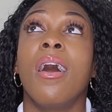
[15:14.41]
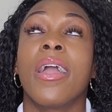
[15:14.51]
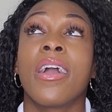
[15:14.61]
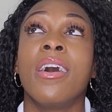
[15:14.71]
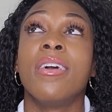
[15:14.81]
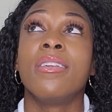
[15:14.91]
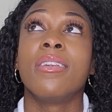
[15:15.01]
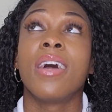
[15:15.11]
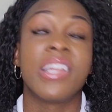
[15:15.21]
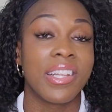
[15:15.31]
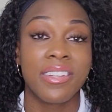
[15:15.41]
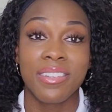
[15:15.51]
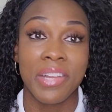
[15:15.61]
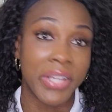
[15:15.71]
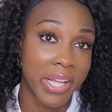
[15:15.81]
and I didn't
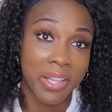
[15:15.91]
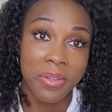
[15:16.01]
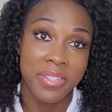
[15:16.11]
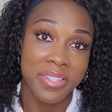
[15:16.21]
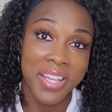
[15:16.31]
even get close.